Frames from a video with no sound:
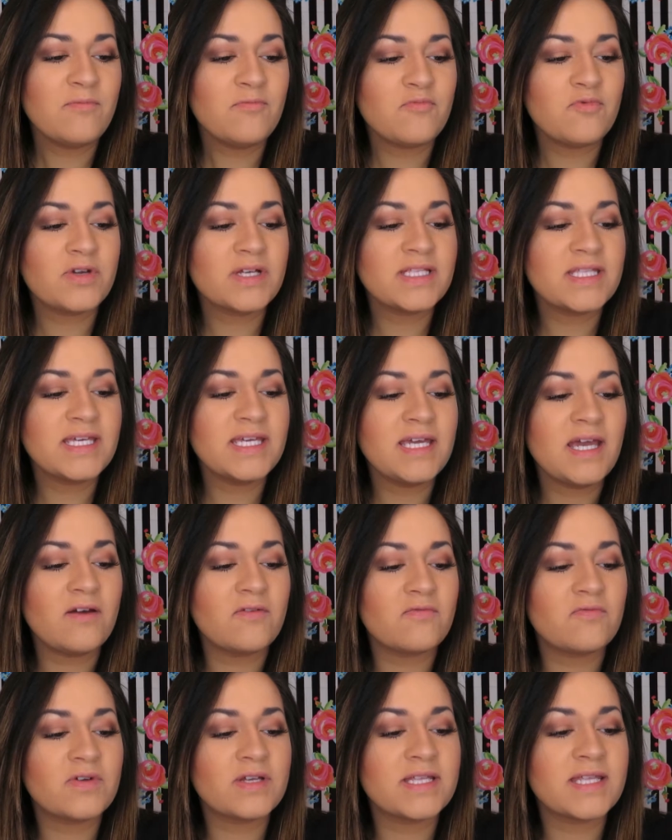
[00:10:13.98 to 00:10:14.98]

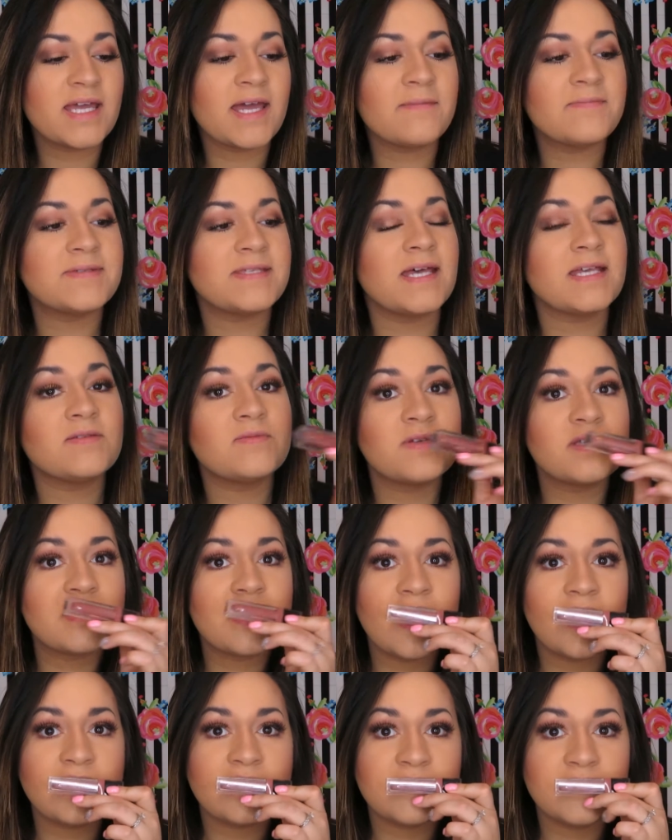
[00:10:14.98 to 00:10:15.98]
really obsessed with
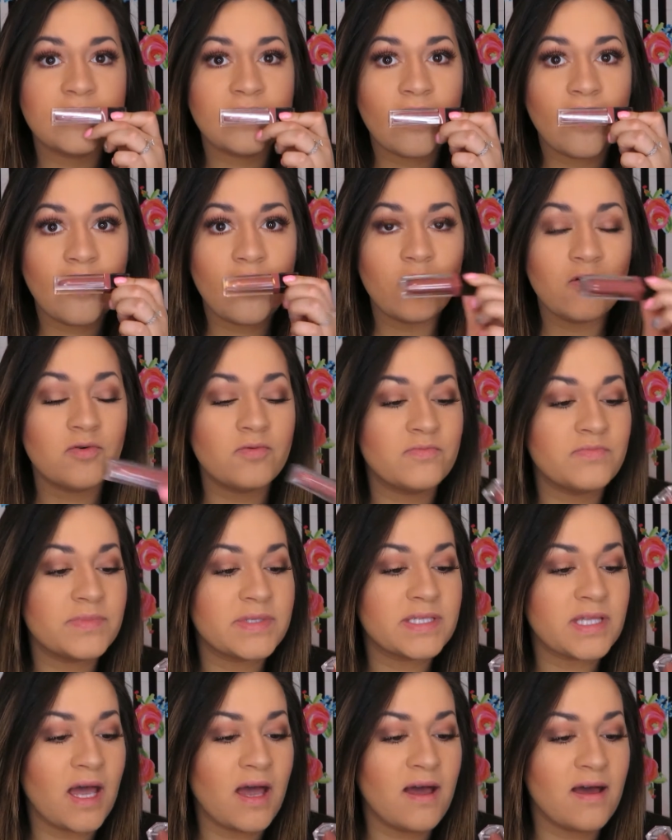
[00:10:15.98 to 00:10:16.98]
Casey
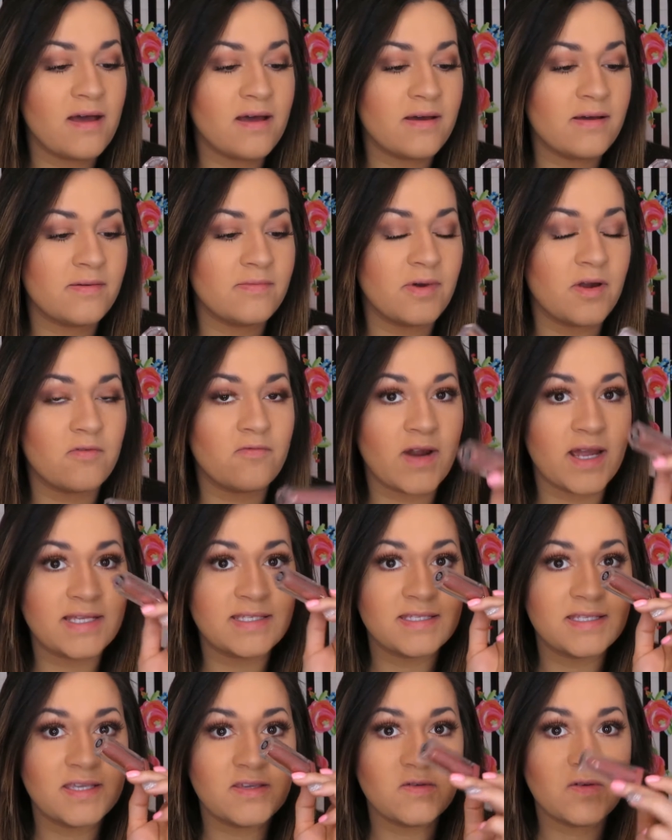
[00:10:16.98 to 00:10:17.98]
Holmes'
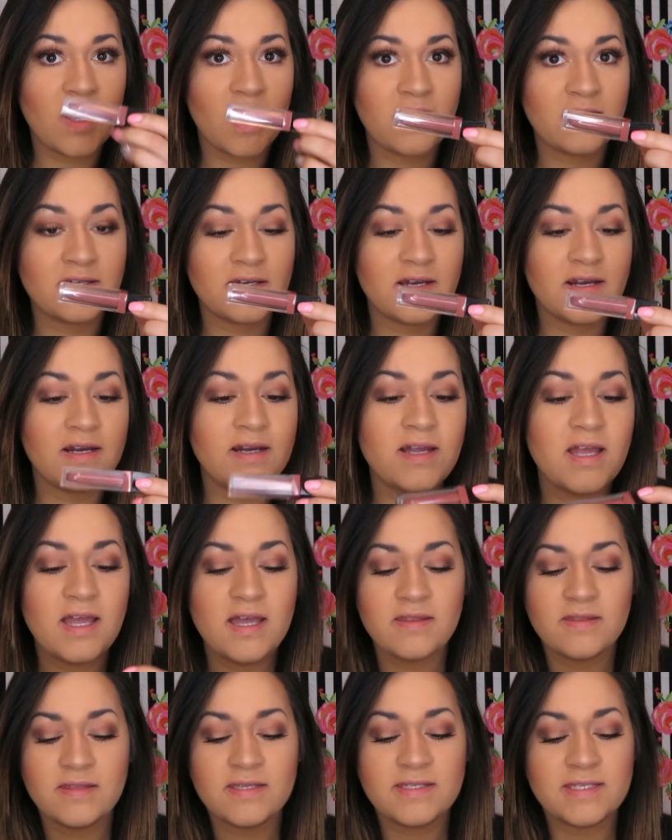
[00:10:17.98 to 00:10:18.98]
Rescue color.
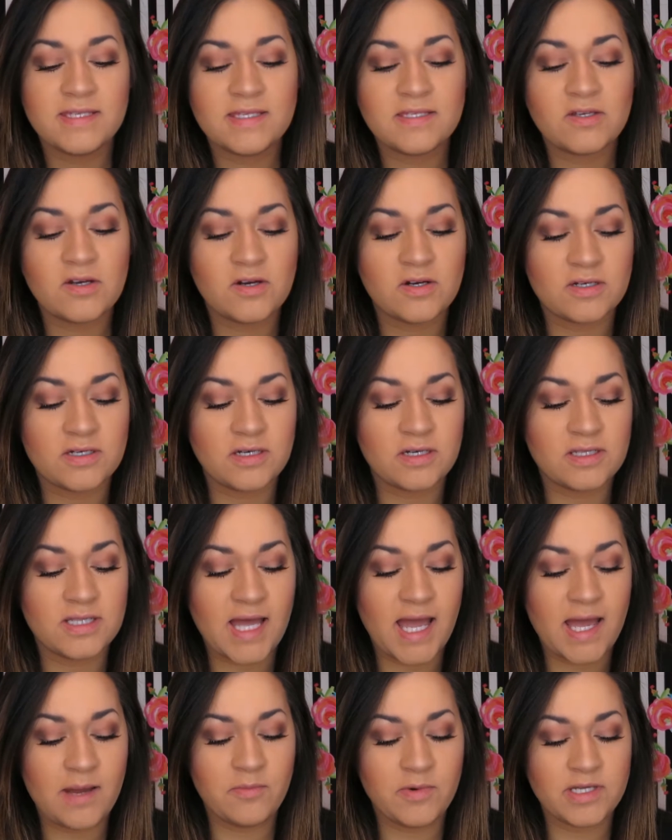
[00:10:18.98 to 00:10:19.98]
This is her
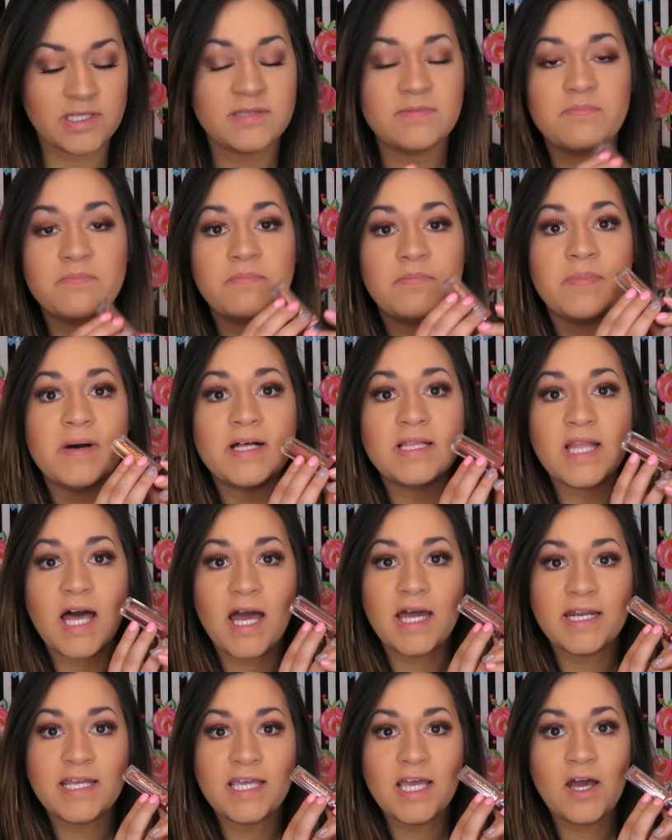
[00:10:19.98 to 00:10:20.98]
collab with
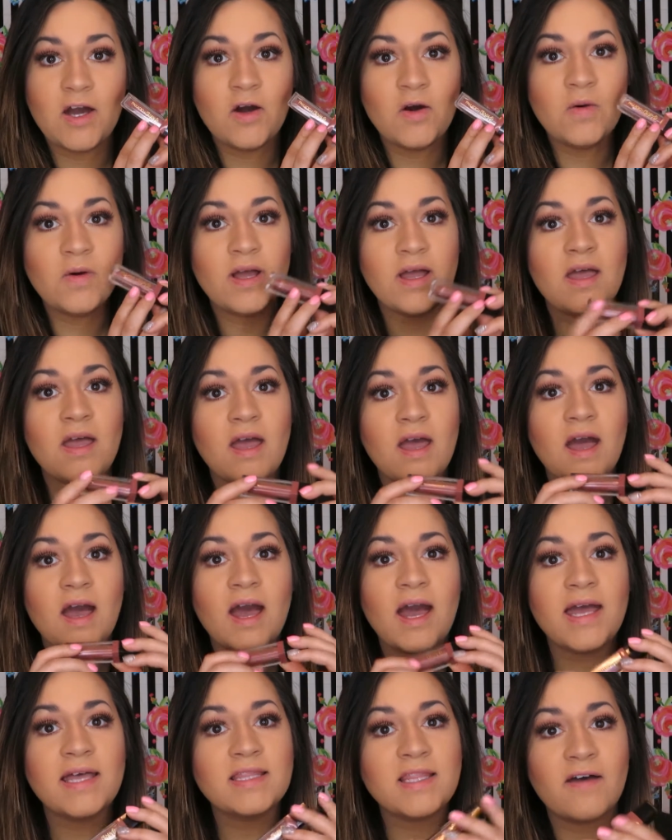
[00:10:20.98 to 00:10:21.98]
Palladio.
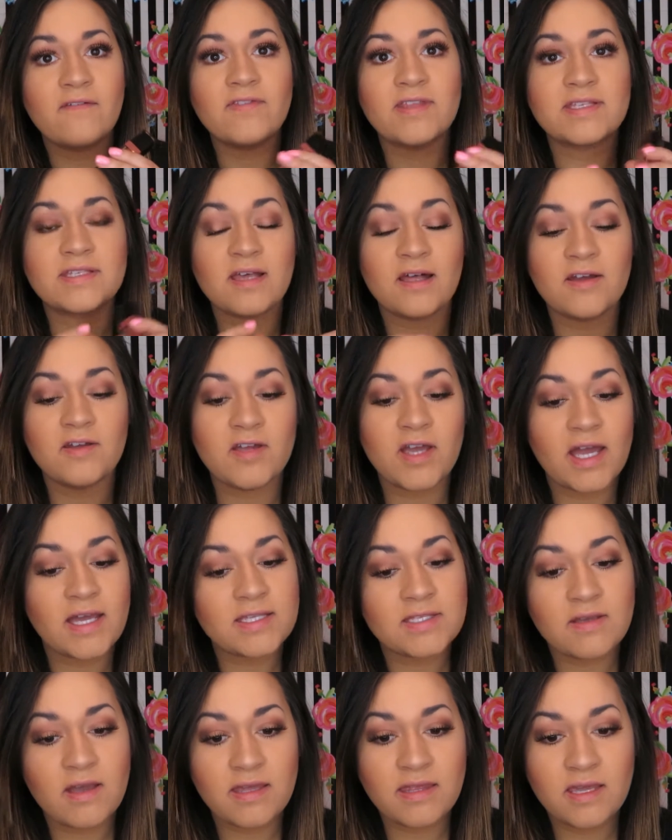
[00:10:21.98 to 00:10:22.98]
I love this color, you
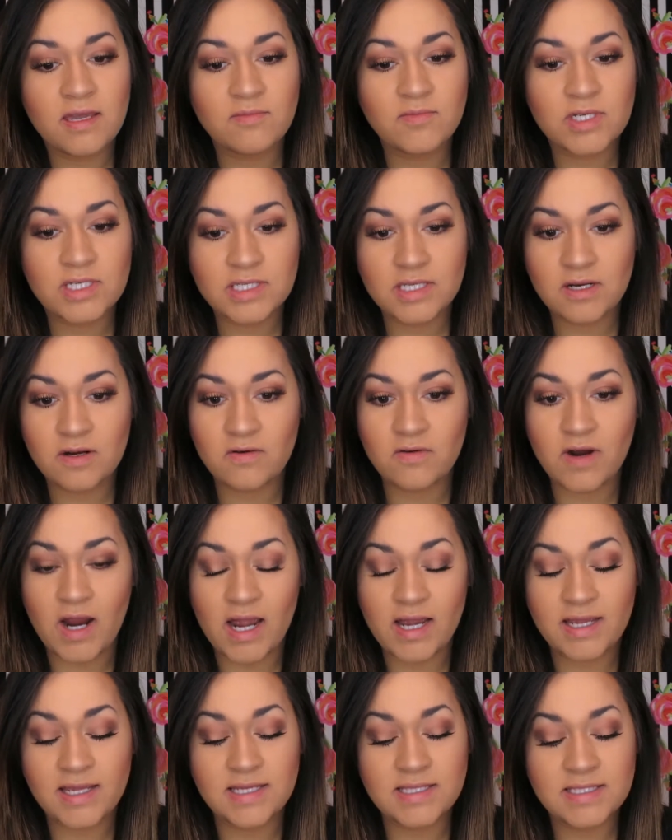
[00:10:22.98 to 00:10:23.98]
guys, so I think I'm just going to
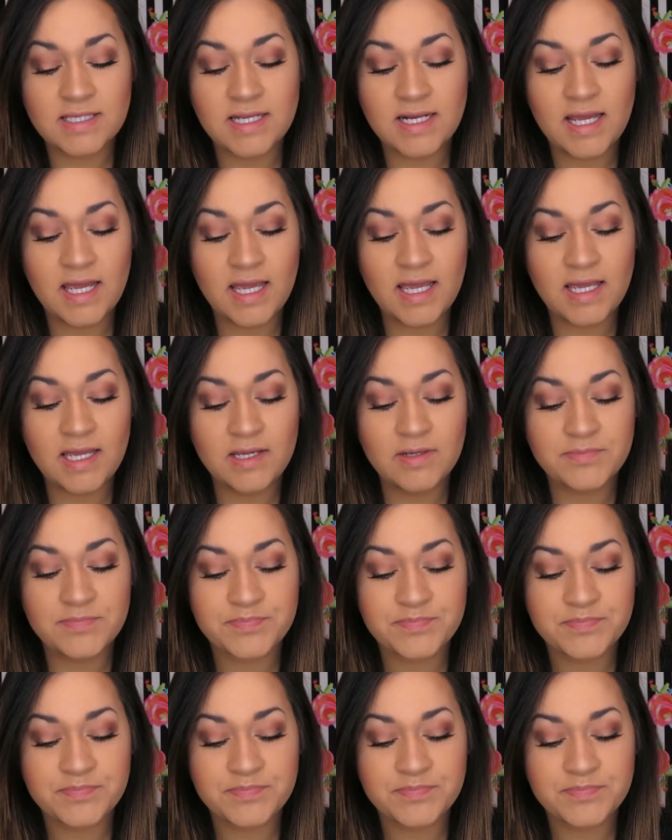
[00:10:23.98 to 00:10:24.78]
rock it today.